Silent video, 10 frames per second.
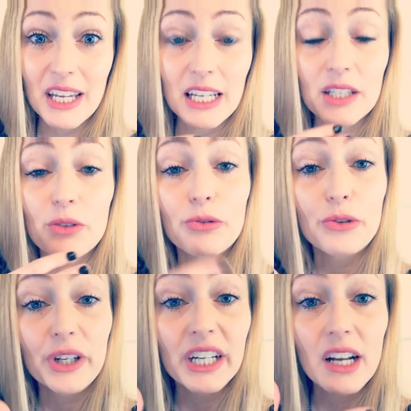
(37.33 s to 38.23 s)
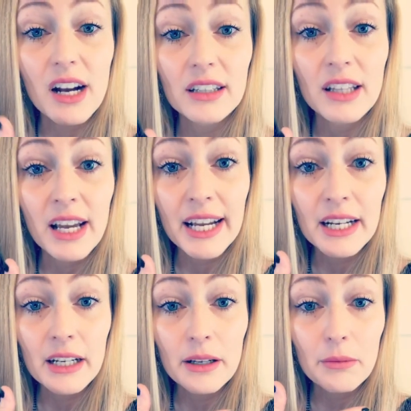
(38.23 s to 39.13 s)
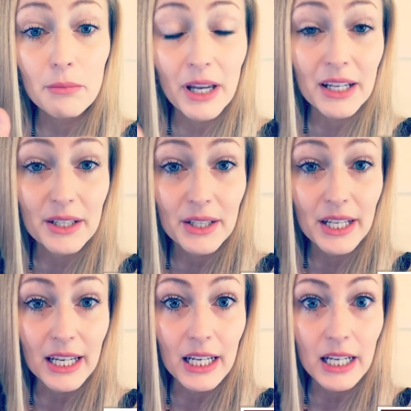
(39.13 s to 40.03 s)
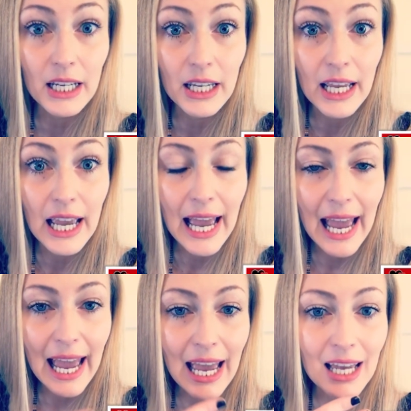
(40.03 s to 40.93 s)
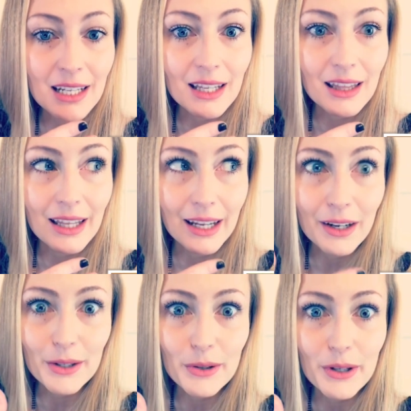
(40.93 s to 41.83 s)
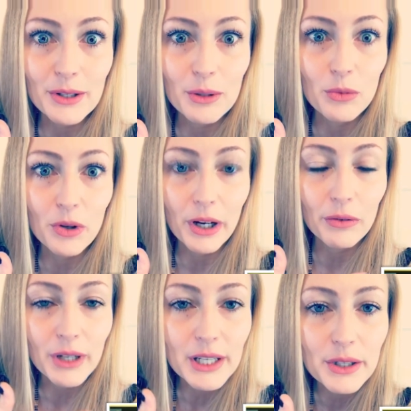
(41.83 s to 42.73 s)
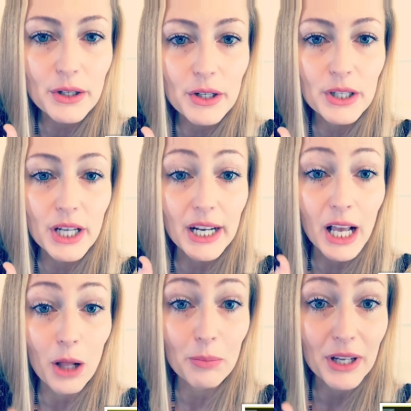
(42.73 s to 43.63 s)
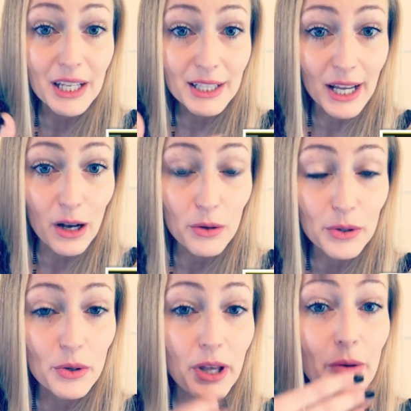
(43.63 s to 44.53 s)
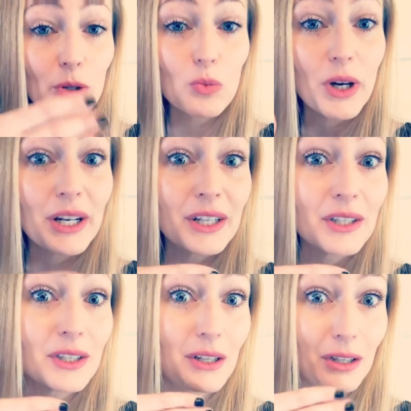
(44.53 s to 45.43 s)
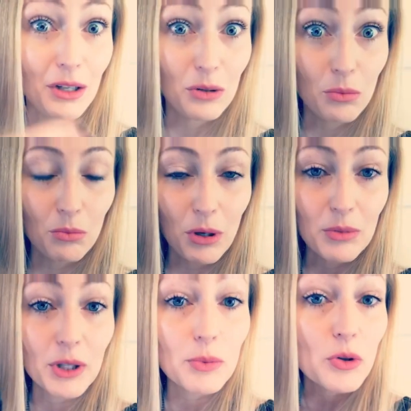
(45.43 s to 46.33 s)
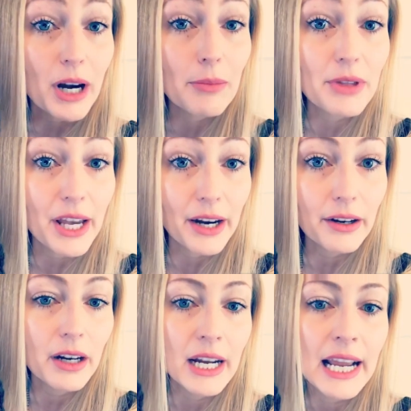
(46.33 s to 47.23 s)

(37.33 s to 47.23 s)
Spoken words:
It's a free online magazine, and they are doing some great research and helping us out. So that was one, is, you know, maybe subscribe there.